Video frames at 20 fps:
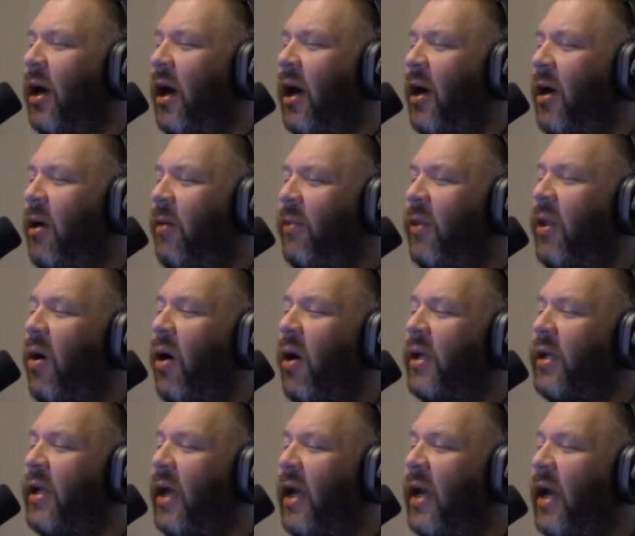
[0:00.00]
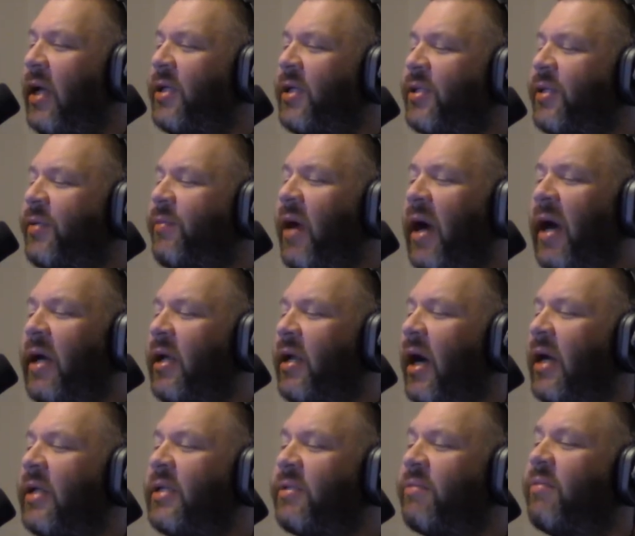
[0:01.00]
um, no, I and I just
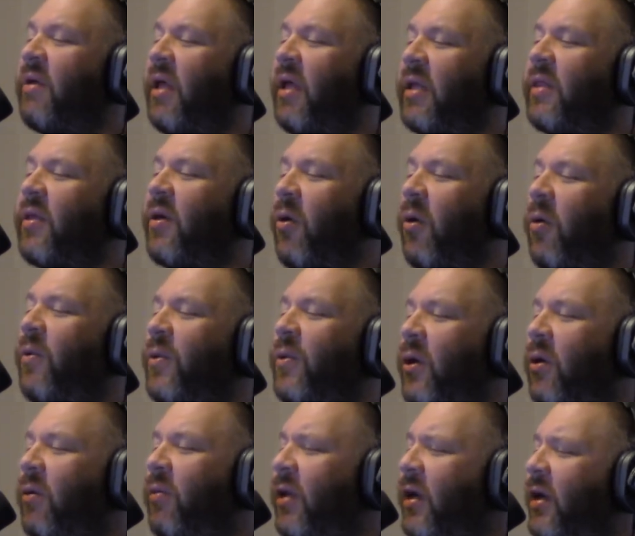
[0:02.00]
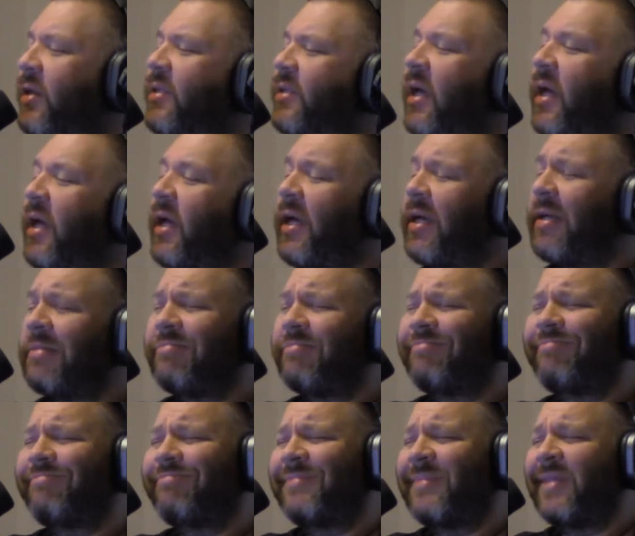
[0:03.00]
I just feel like the Golden Dome thing is like,
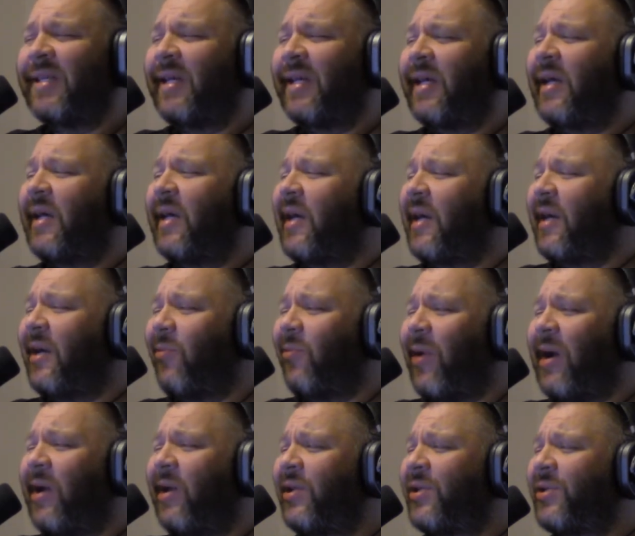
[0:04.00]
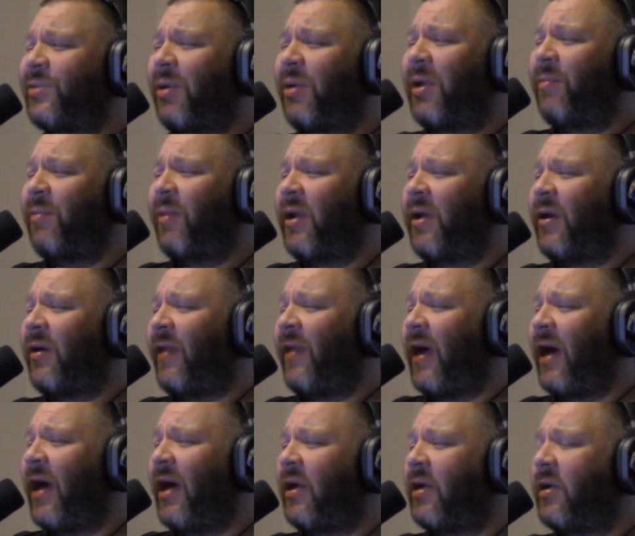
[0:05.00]
why are you spending money on
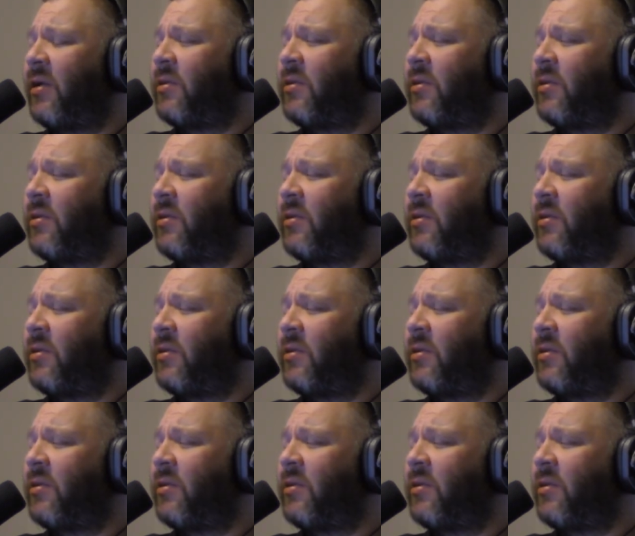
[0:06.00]
that?